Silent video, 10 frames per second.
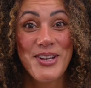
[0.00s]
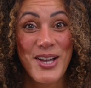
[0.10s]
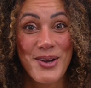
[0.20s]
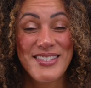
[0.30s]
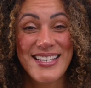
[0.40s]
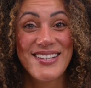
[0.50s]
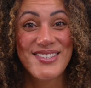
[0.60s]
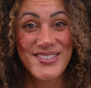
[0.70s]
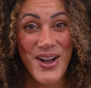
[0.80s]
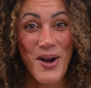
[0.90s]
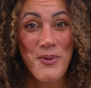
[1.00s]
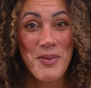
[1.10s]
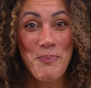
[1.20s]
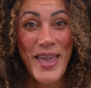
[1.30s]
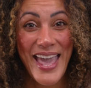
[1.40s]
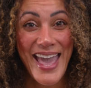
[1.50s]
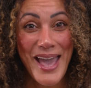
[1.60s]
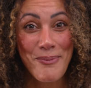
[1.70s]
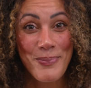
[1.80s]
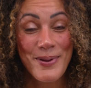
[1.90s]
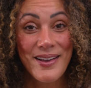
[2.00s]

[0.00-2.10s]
to go sing a song with Pep.